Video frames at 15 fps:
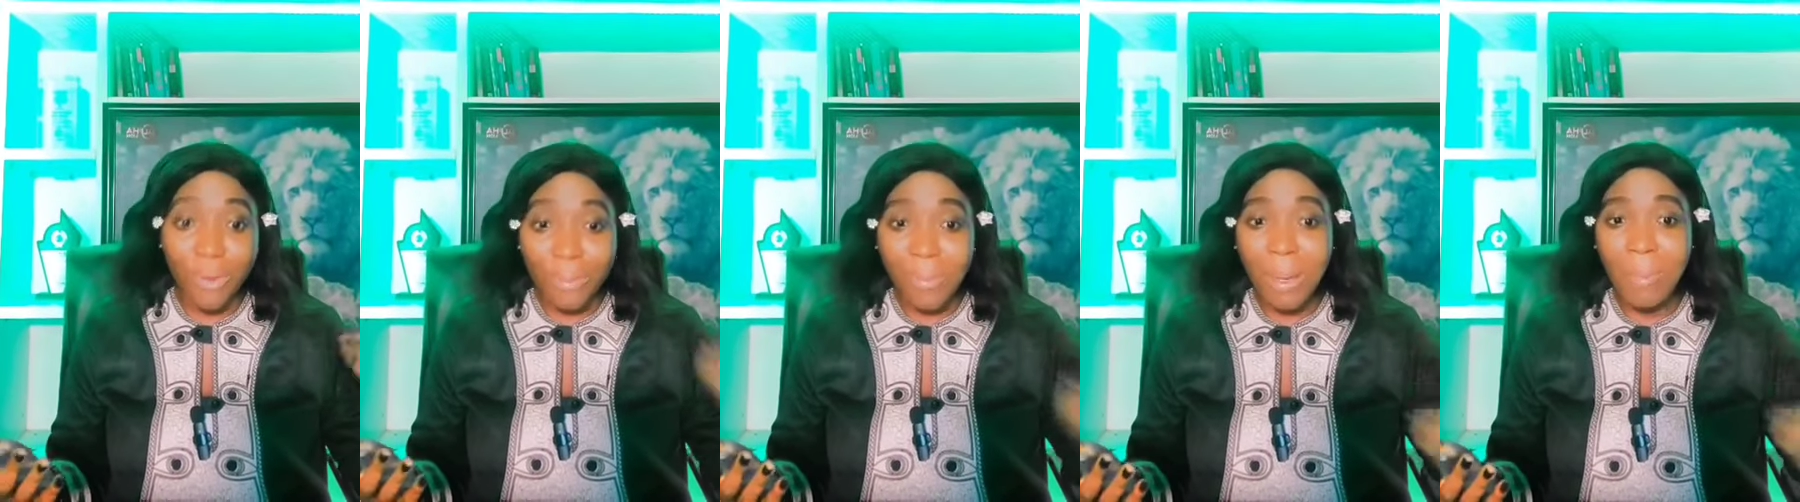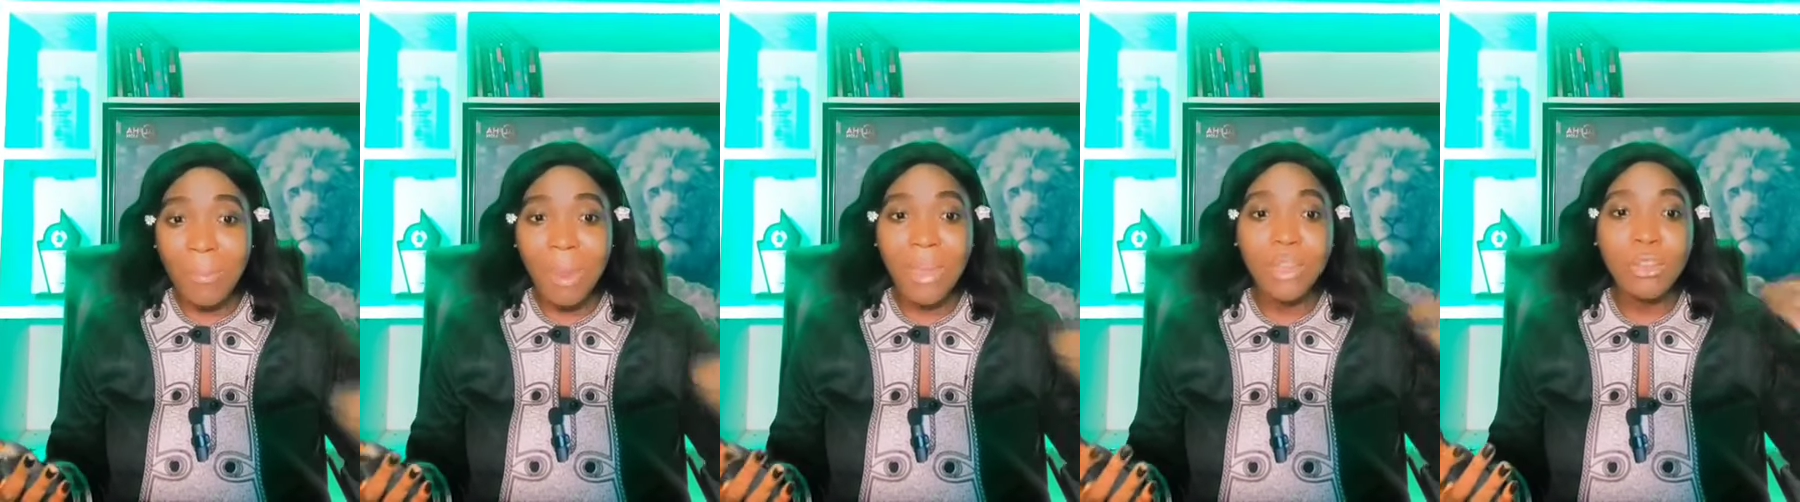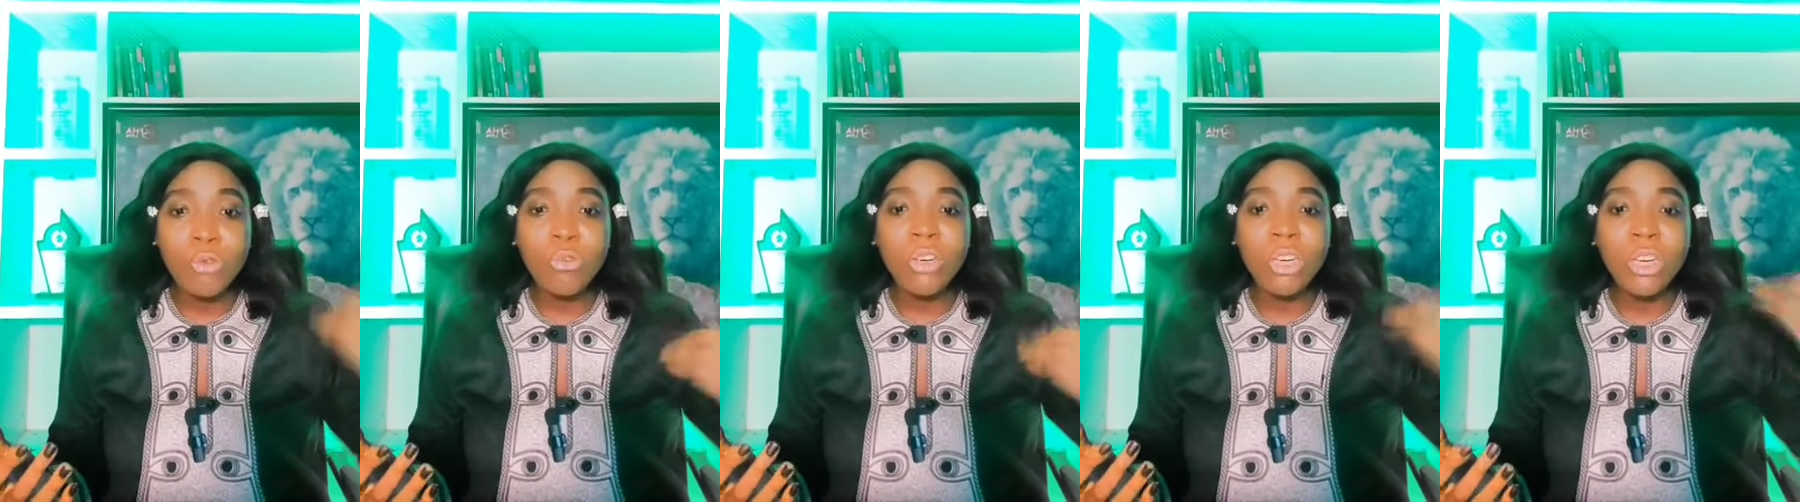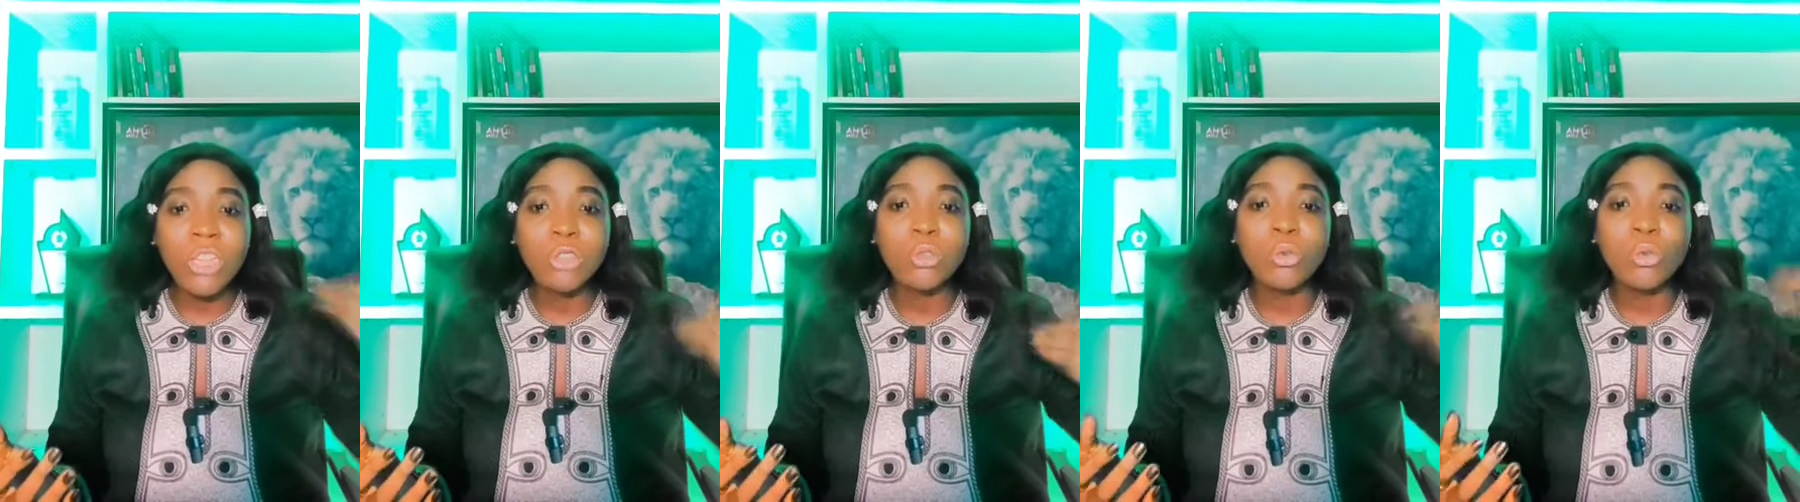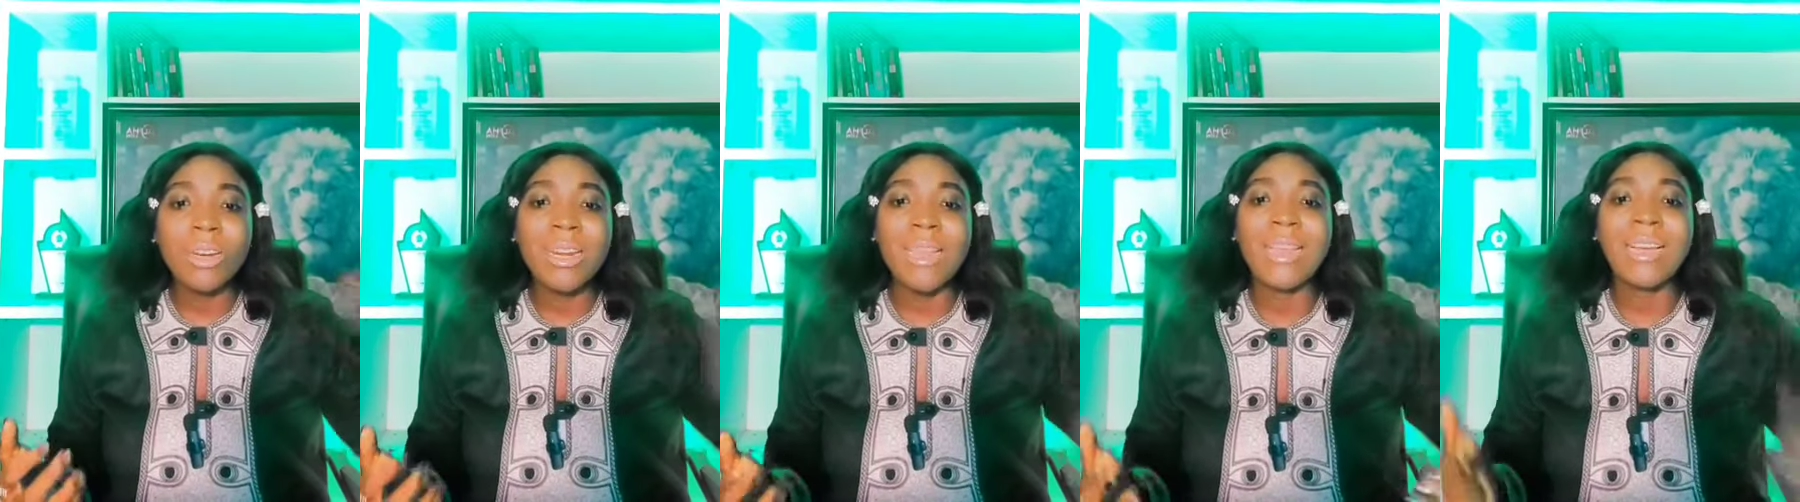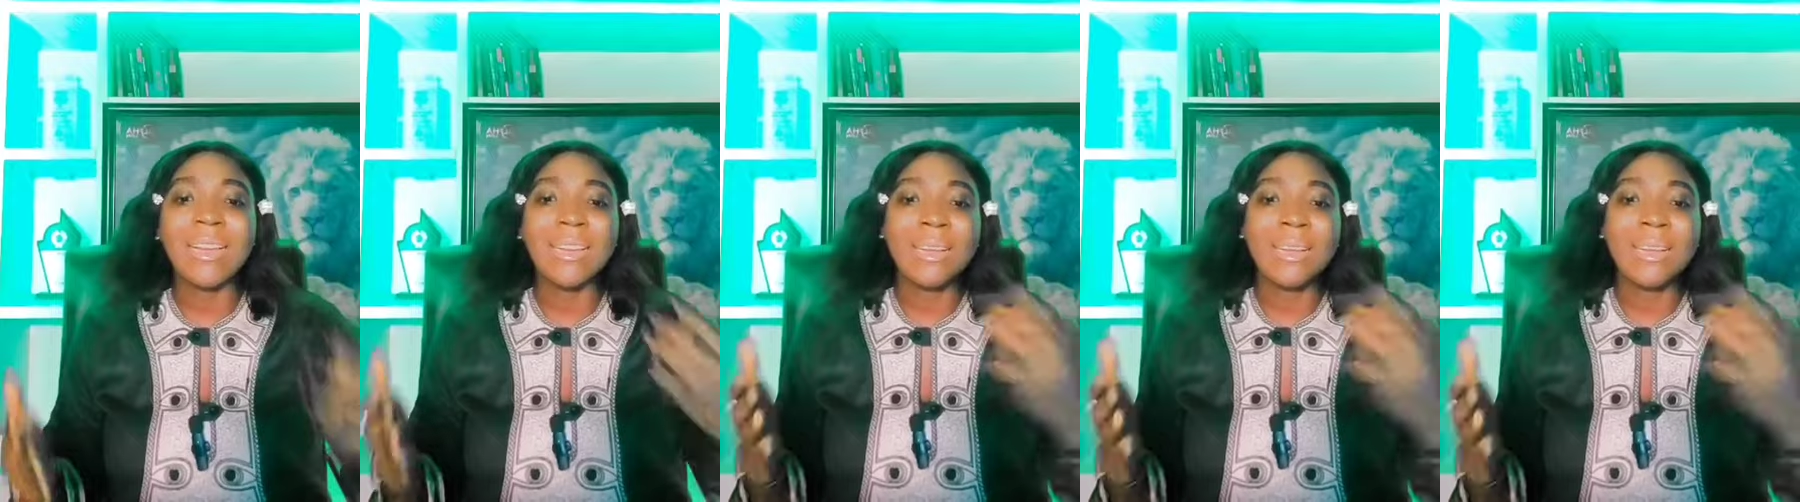remember, you need to link